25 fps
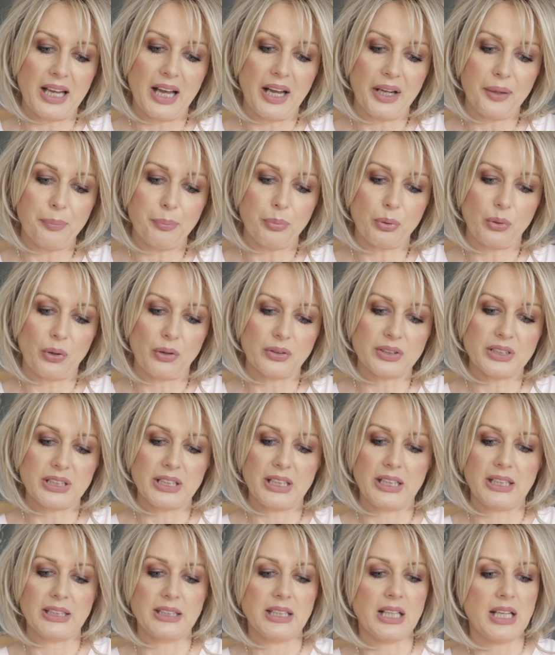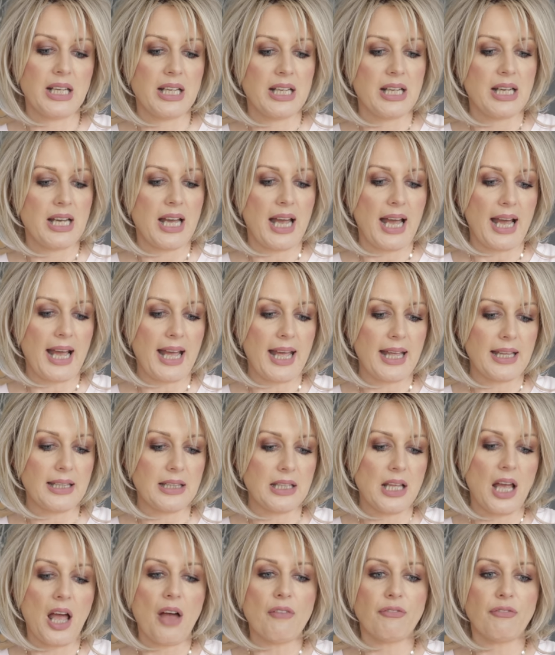high protein and